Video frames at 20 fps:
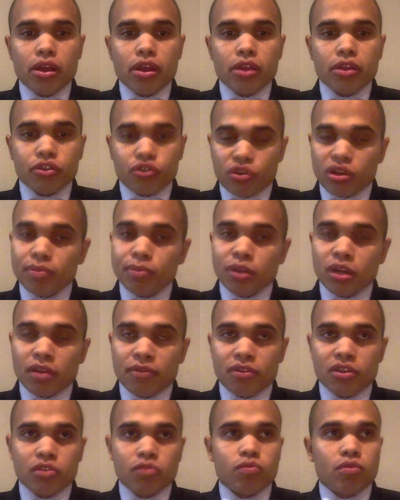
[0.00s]
the treatment of
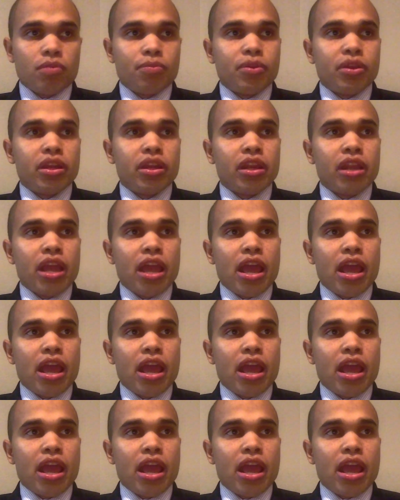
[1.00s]
these women